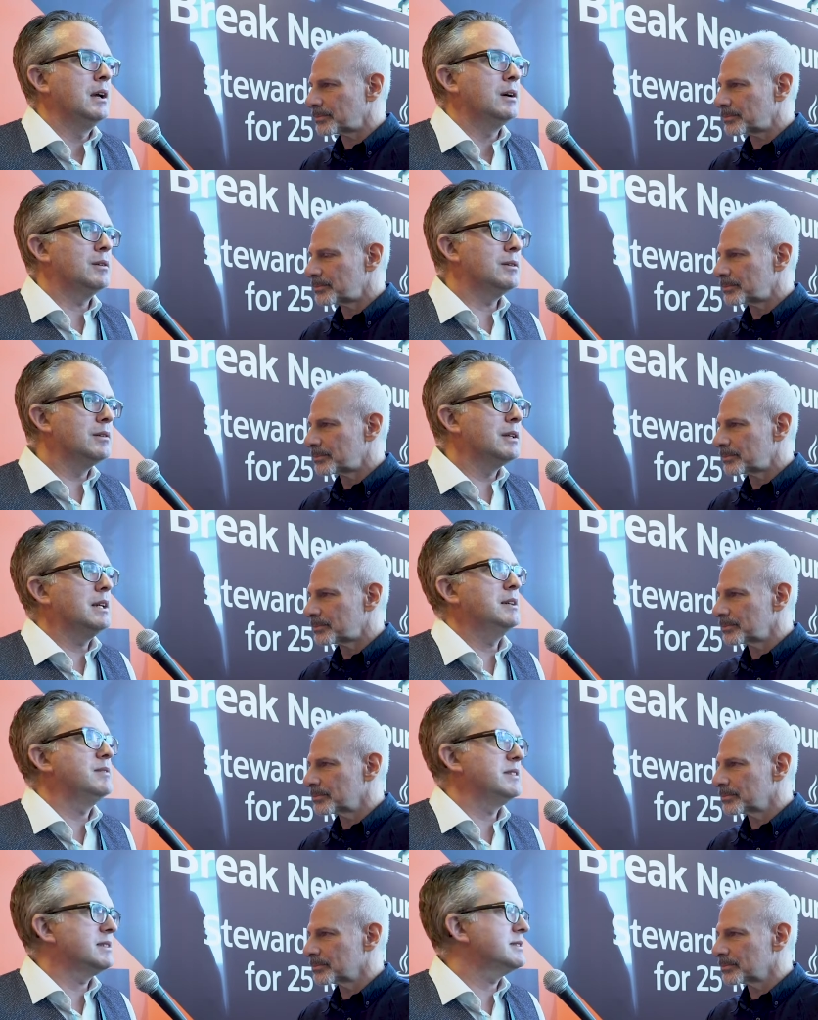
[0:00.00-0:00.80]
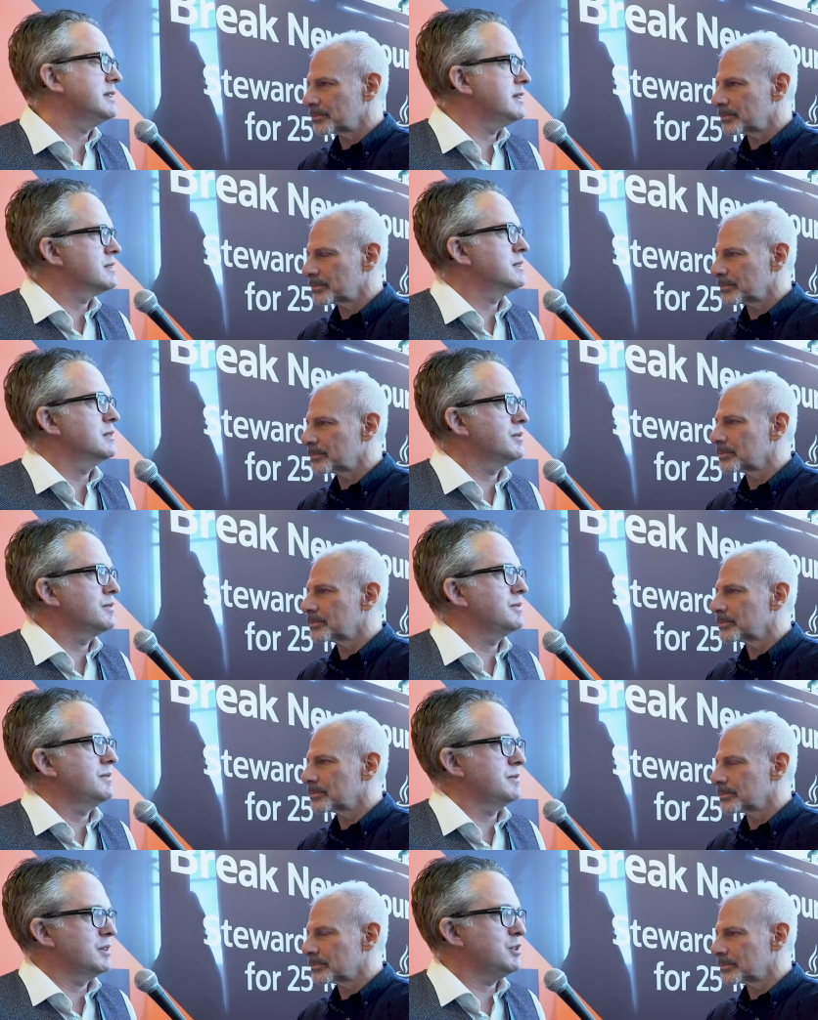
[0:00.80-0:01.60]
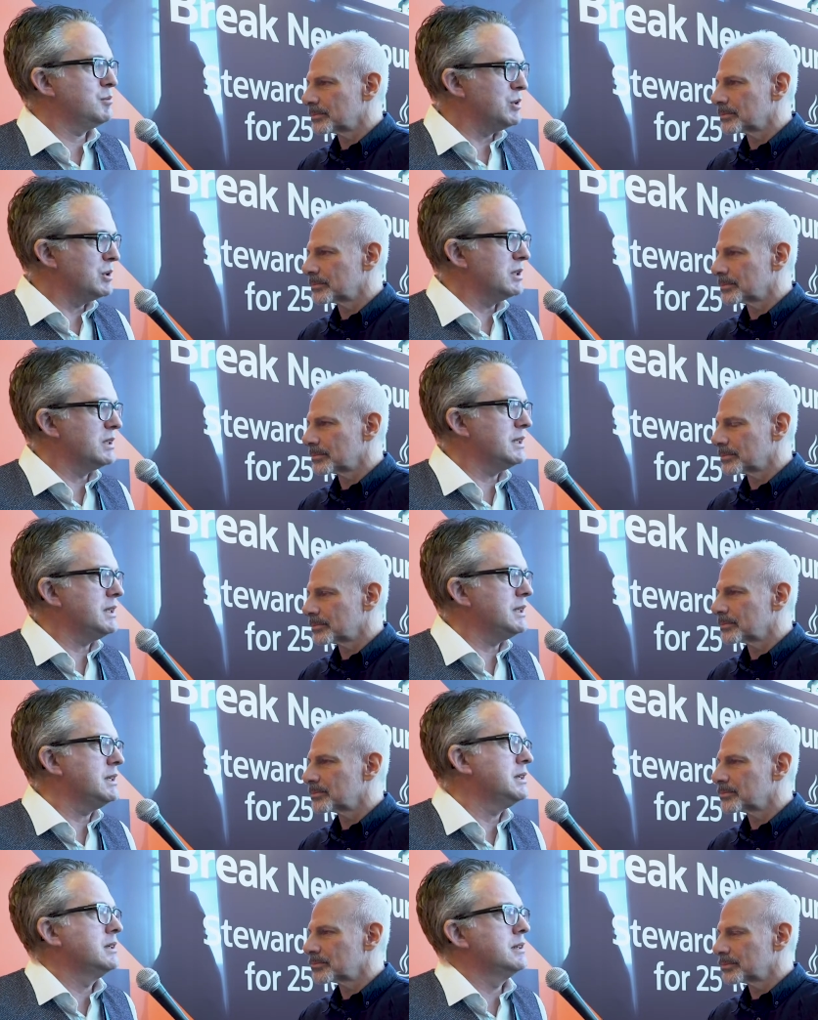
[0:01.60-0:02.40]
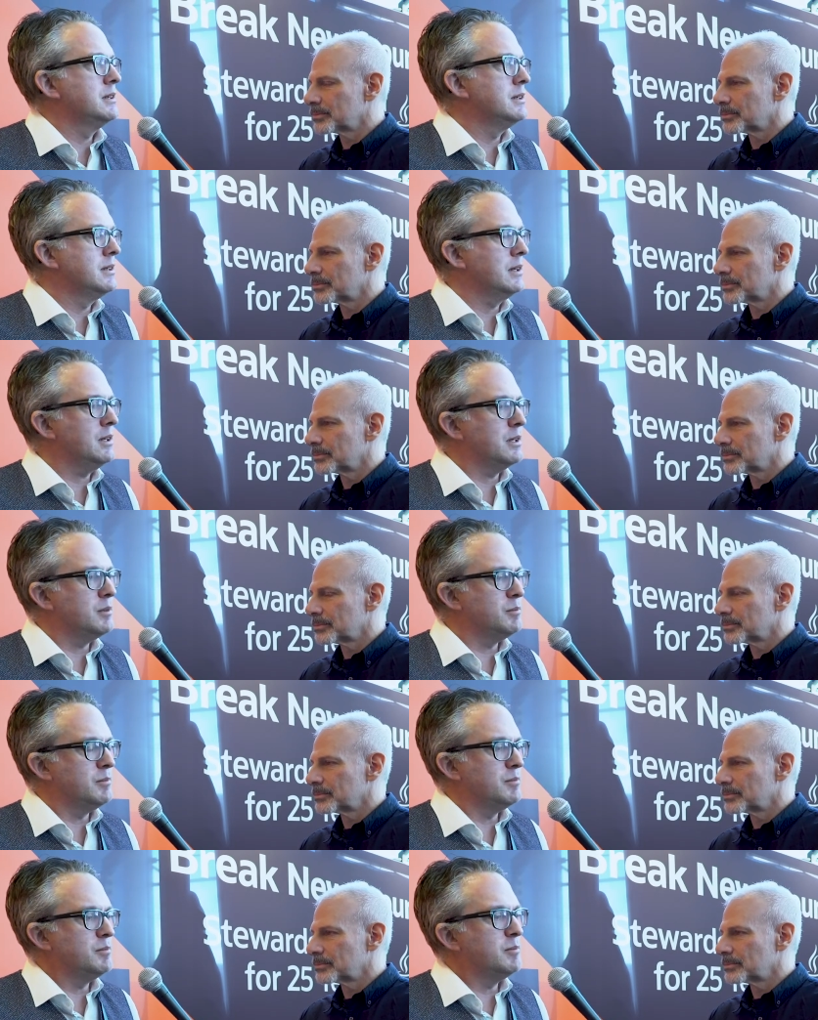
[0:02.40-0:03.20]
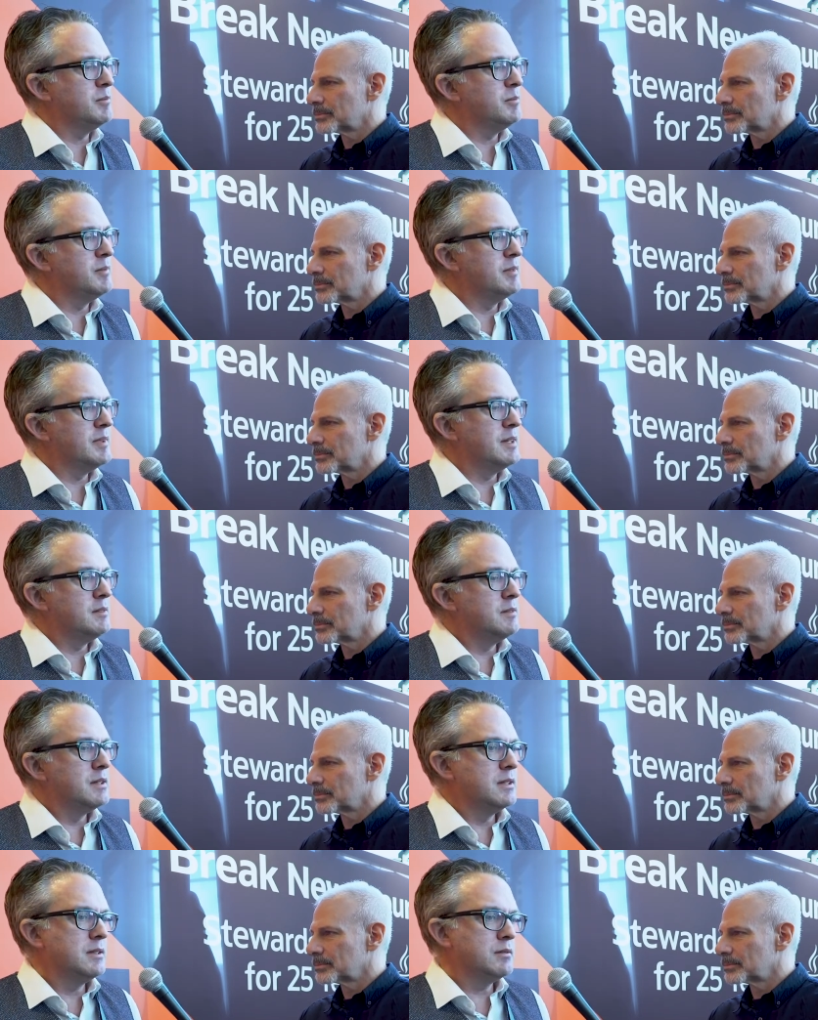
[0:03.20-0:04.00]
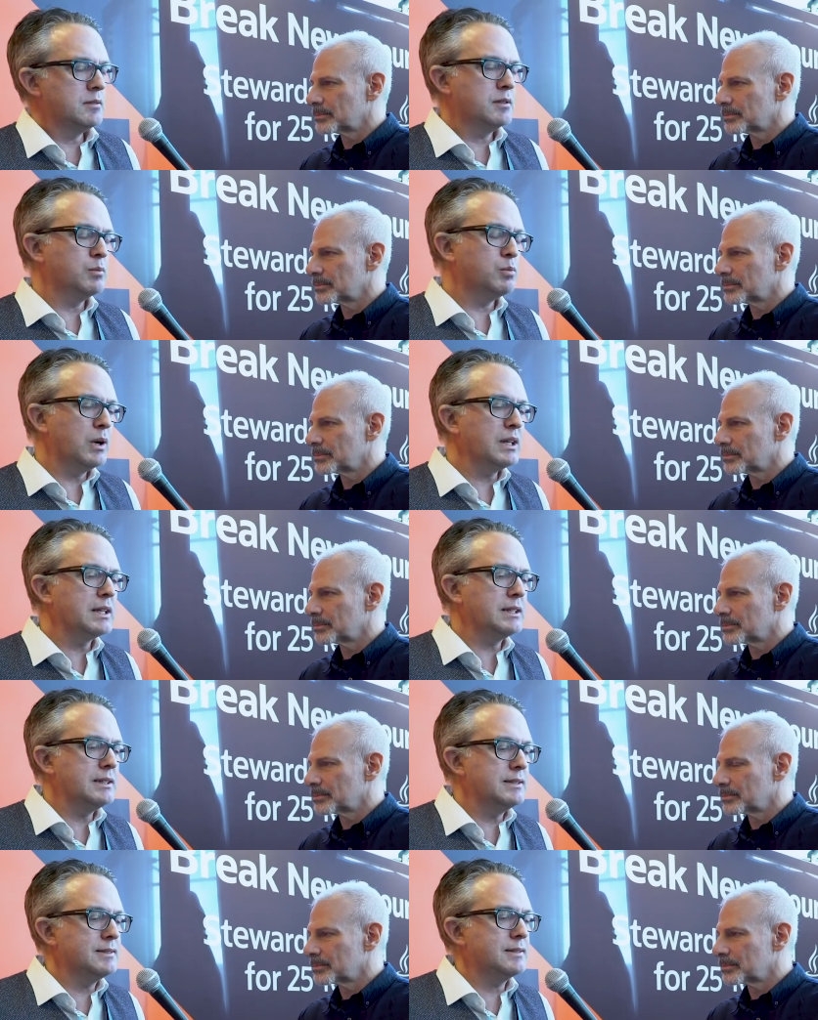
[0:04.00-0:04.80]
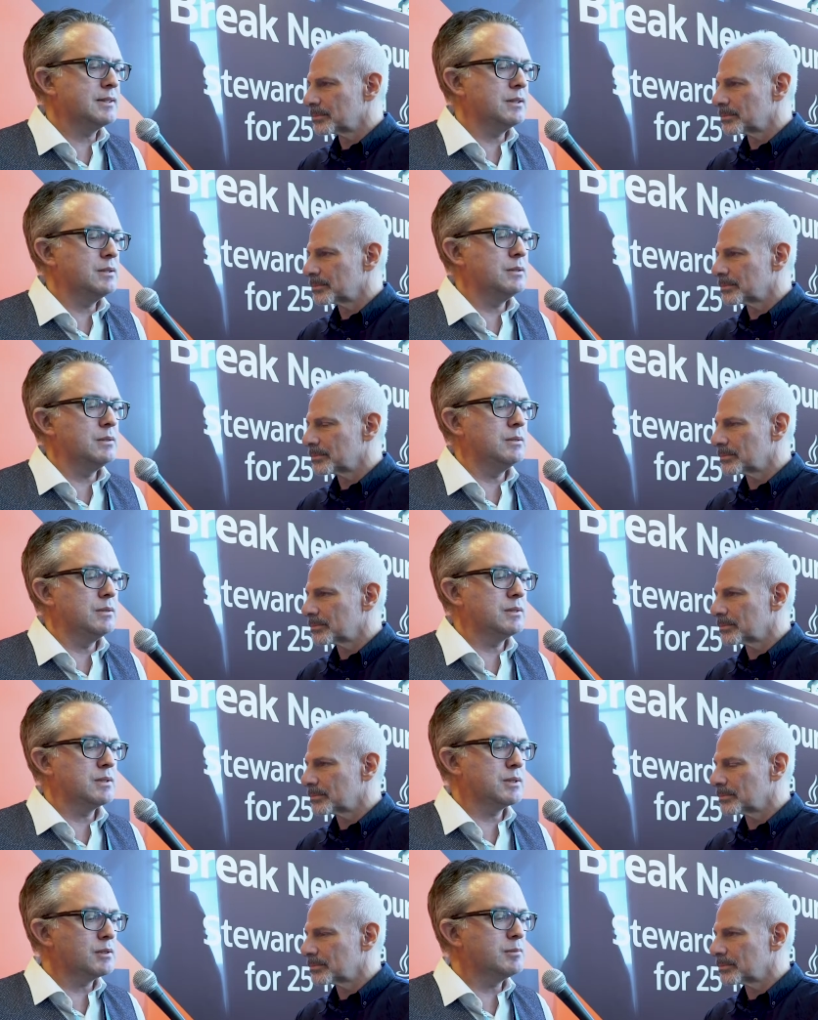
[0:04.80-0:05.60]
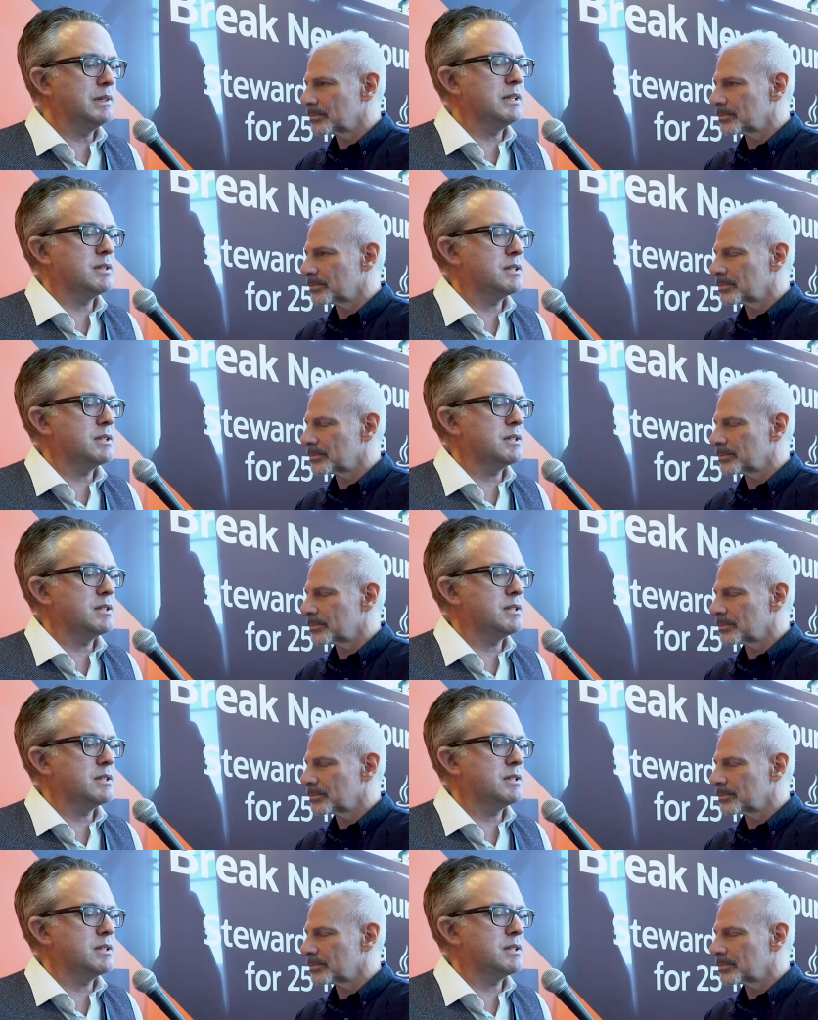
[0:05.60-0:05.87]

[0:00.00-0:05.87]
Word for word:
Speaker 1: all have this sense of community, um, the, the willingness to, to talk about